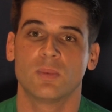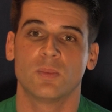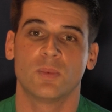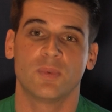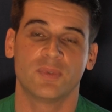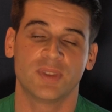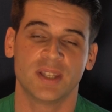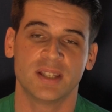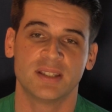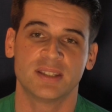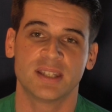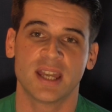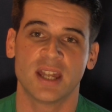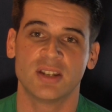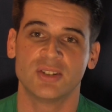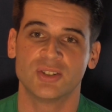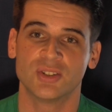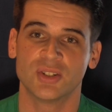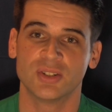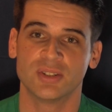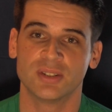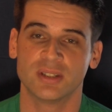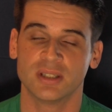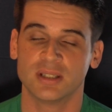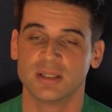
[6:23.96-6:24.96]
with the
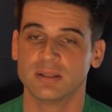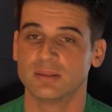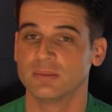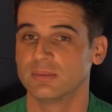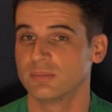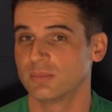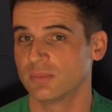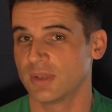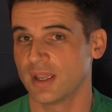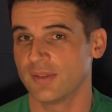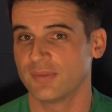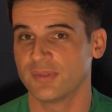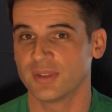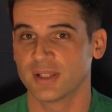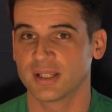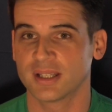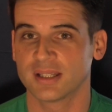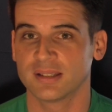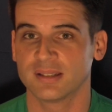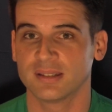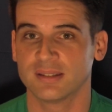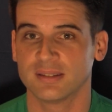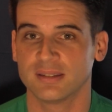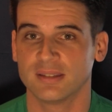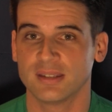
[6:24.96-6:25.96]
intention that if the,
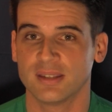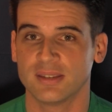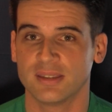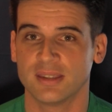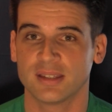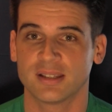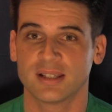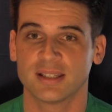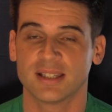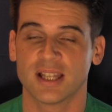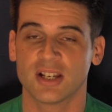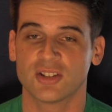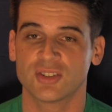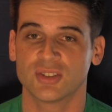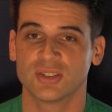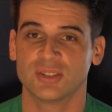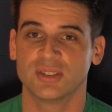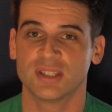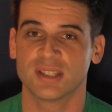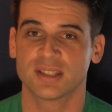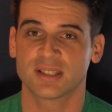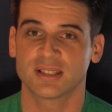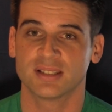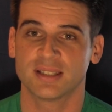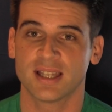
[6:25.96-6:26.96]
the, the connection
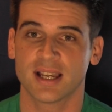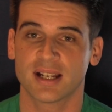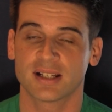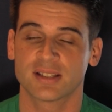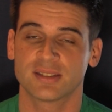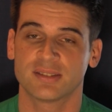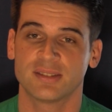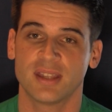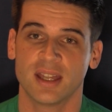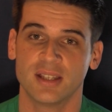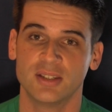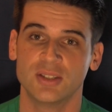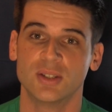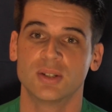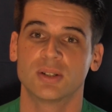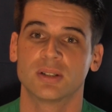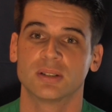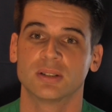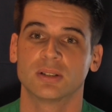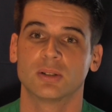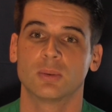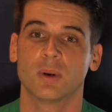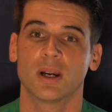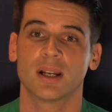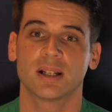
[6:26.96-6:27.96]
disconnects then you
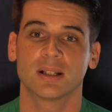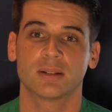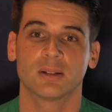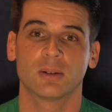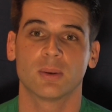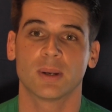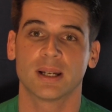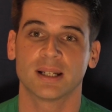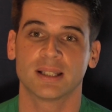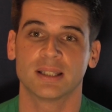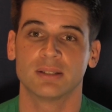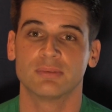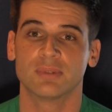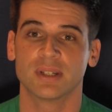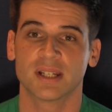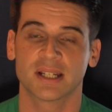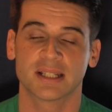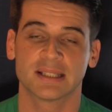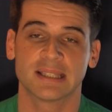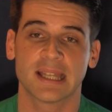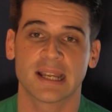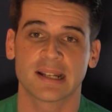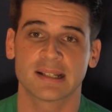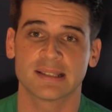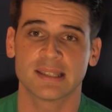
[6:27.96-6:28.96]
can quite quickly
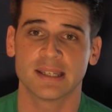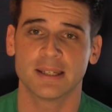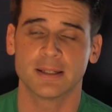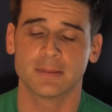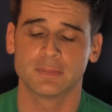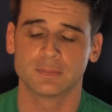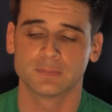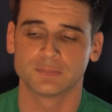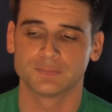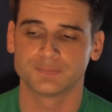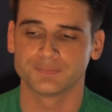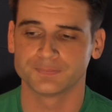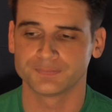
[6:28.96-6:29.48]
reconnect it